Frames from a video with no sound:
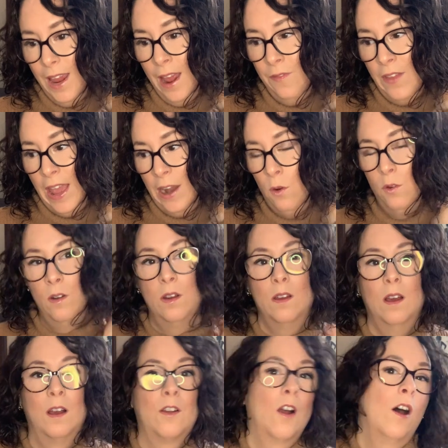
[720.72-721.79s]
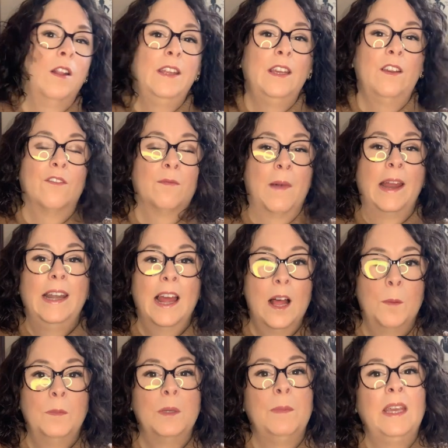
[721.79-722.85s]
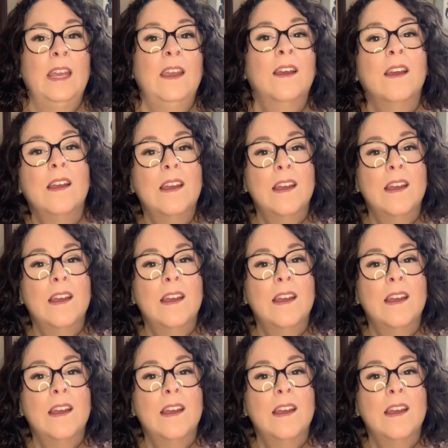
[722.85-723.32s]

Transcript: And then a colleague of mine helped me,